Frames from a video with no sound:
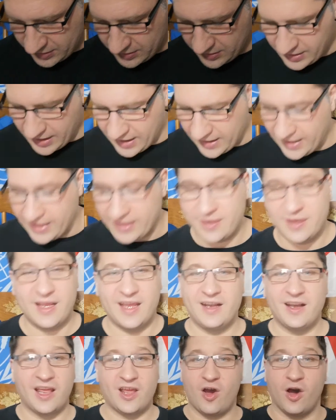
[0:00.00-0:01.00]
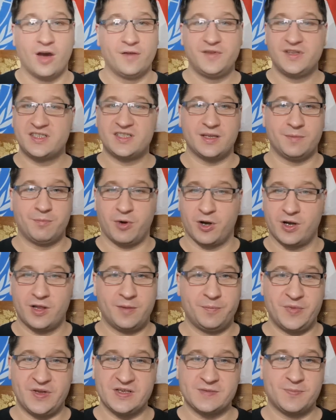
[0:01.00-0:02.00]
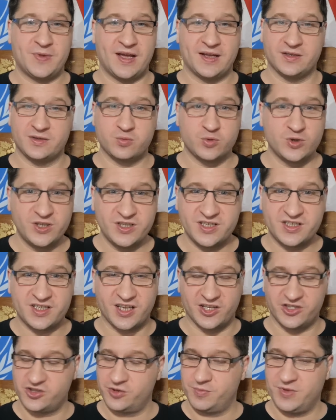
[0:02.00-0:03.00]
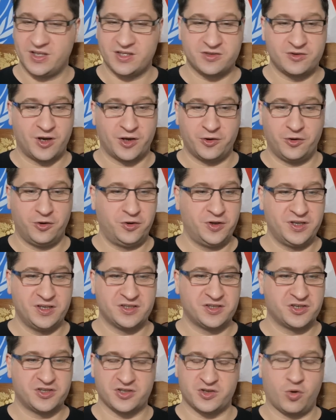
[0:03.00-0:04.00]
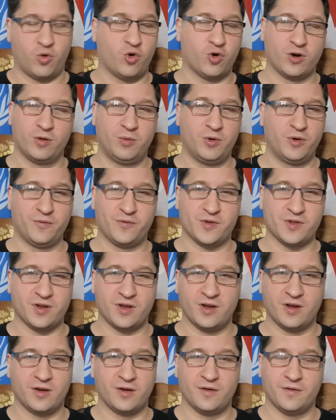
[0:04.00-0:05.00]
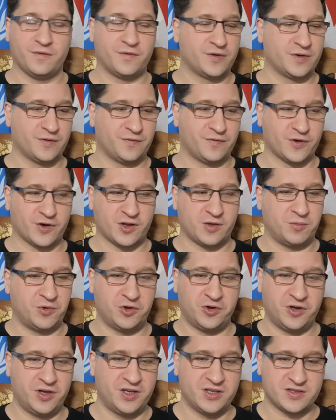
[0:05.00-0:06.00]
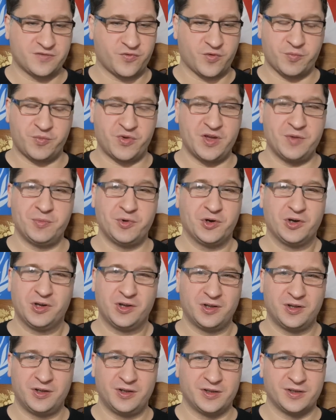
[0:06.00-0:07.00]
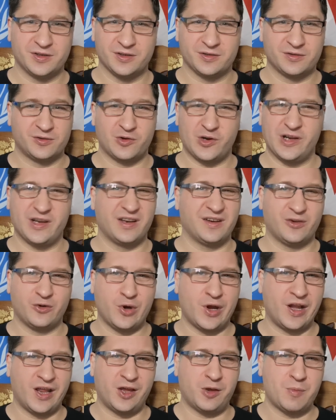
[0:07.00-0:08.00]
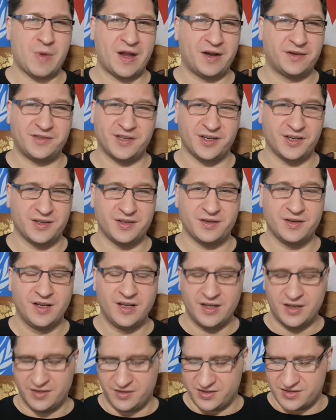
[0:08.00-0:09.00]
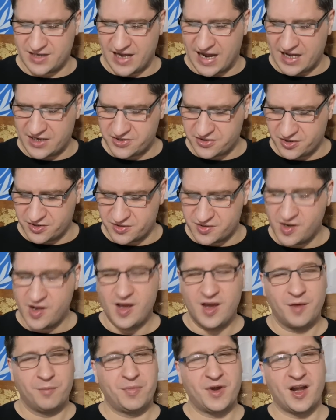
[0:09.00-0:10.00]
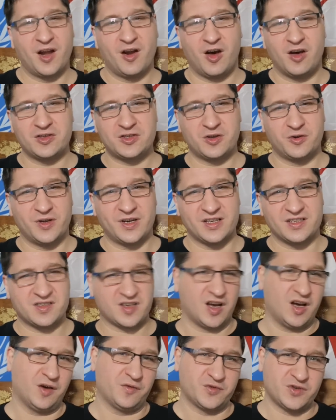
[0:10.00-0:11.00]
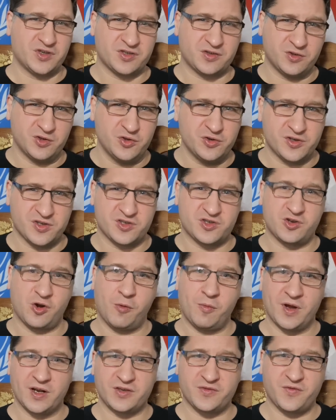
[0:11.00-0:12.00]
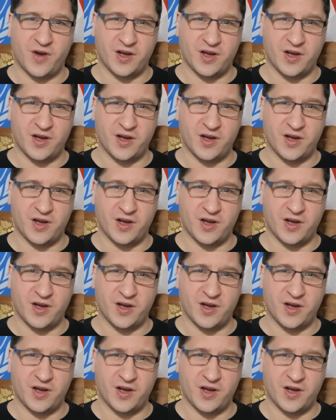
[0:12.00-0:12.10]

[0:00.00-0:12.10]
yeah, and and like obviously part of the peace plan is really essential because not only is it just horrible for the for for communities for people and creating creating humanitarian disasters, but it also in itself just uses so much